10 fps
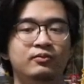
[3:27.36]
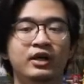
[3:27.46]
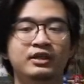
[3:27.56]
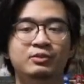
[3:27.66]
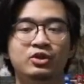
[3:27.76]

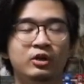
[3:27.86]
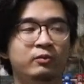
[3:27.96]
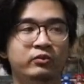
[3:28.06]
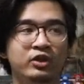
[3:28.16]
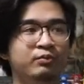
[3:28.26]
has
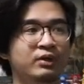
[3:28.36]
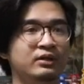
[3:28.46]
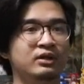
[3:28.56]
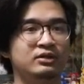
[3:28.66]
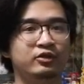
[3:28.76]
become the
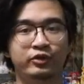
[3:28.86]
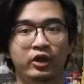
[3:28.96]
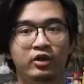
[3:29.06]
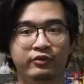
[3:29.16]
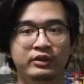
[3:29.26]
basis of a
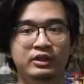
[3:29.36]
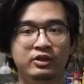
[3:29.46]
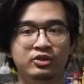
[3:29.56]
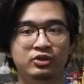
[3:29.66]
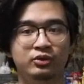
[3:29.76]
lot of
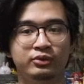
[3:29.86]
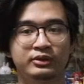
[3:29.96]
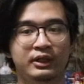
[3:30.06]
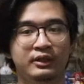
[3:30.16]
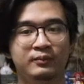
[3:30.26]
Adidas shoes,
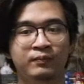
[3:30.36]
like